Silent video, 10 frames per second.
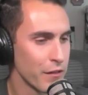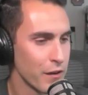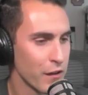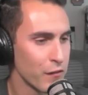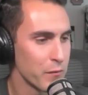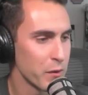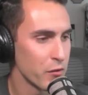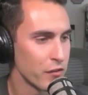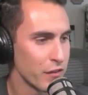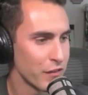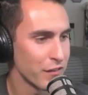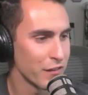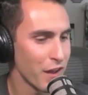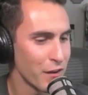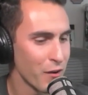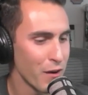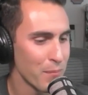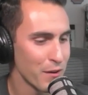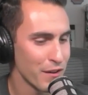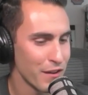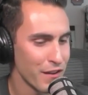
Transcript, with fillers: the next one, and, and you are pretty good.